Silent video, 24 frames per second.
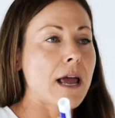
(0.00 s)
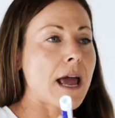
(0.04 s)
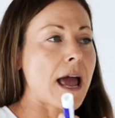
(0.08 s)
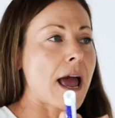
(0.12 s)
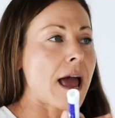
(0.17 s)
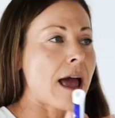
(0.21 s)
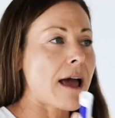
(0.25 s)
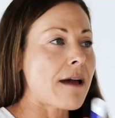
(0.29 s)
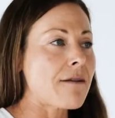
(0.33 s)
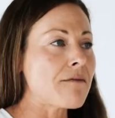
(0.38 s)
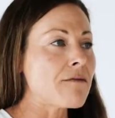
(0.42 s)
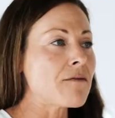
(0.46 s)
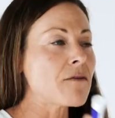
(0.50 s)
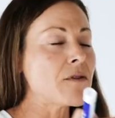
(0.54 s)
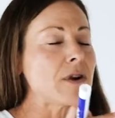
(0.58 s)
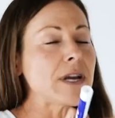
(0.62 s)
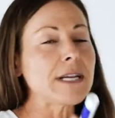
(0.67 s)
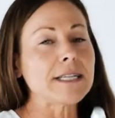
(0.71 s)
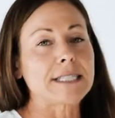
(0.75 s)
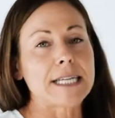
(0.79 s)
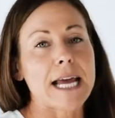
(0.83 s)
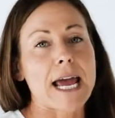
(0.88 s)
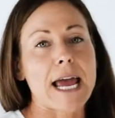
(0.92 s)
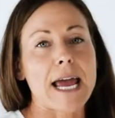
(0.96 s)
Every
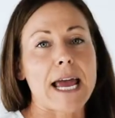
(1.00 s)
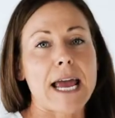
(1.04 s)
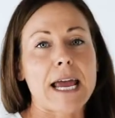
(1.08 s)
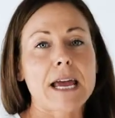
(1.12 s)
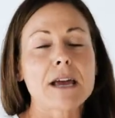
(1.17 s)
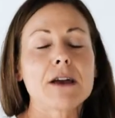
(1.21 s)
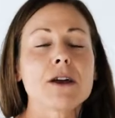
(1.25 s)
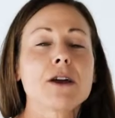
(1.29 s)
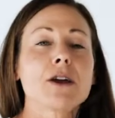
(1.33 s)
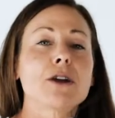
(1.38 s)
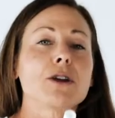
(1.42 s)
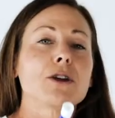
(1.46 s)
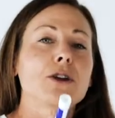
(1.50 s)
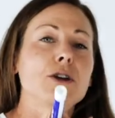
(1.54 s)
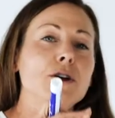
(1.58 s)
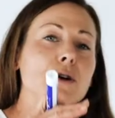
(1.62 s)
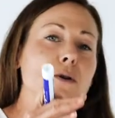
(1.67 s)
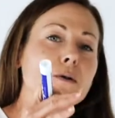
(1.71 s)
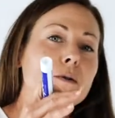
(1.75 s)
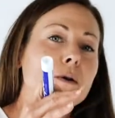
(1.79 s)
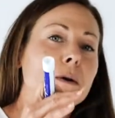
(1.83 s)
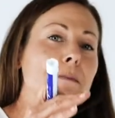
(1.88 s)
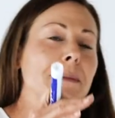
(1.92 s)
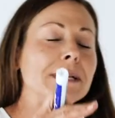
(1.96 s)
day,
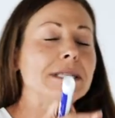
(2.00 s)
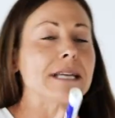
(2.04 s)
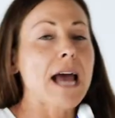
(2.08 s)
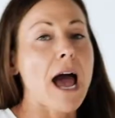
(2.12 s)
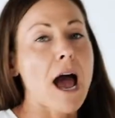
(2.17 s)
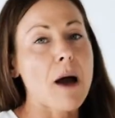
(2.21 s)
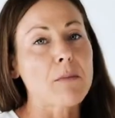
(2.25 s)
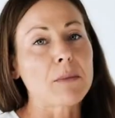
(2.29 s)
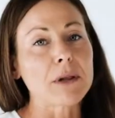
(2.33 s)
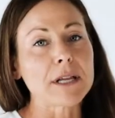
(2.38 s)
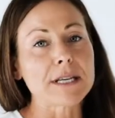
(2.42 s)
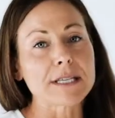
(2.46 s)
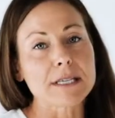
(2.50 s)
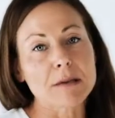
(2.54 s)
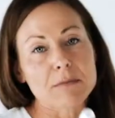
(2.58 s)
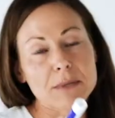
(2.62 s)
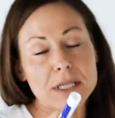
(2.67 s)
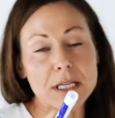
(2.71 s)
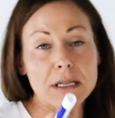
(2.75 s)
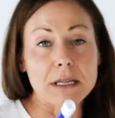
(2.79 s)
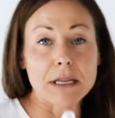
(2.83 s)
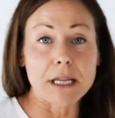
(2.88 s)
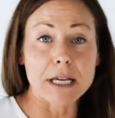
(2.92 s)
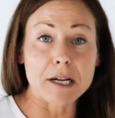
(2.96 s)
your metabolism's
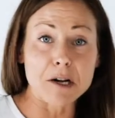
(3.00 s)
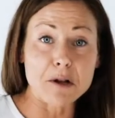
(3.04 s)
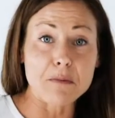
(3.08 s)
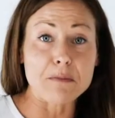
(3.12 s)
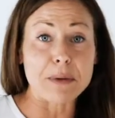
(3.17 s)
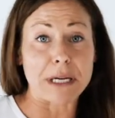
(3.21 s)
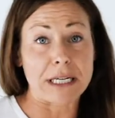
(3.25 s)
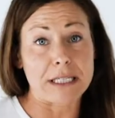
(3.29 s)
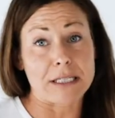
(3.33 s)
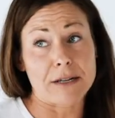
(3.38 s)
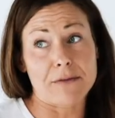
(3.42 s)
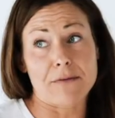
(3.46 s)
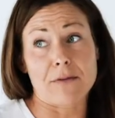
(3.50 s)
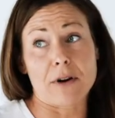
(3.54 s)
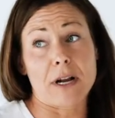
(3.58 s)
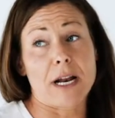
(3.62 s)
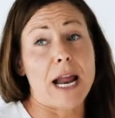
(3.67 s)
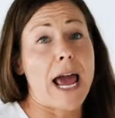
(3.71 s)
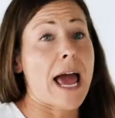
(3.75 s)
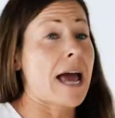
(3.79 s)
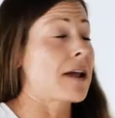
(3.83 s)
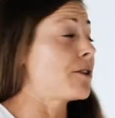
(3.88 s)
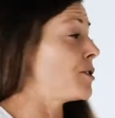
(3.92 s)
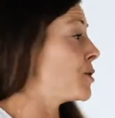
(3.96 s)
a little bit different,
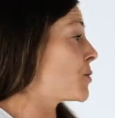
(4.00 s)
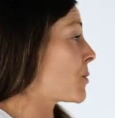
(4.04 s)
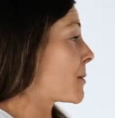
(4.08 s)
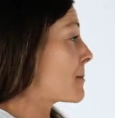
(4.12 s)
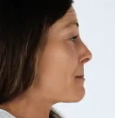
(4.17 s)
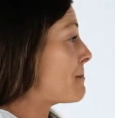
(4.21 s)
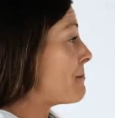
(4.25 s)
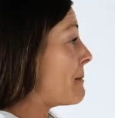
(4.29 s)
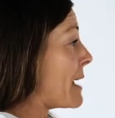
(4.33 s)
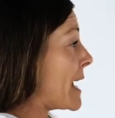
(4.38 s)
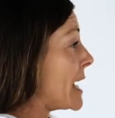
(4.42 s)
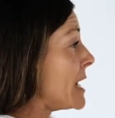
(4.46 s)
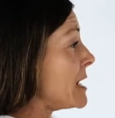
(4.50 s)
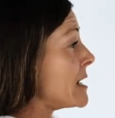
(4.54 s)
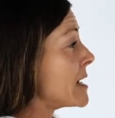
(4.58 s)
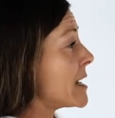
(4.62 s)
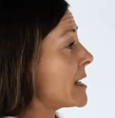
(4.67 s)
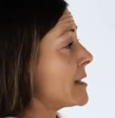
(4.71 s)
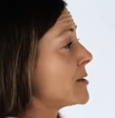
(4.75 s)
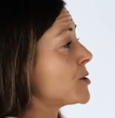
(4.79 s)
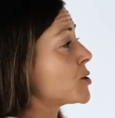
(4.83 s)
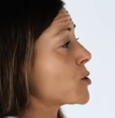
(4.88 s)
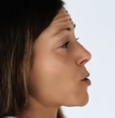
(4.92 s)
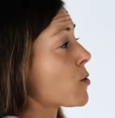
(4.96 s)
and your
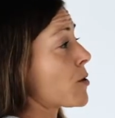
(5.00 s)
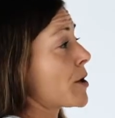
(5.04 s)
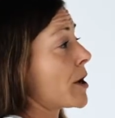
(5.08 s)
maintenance or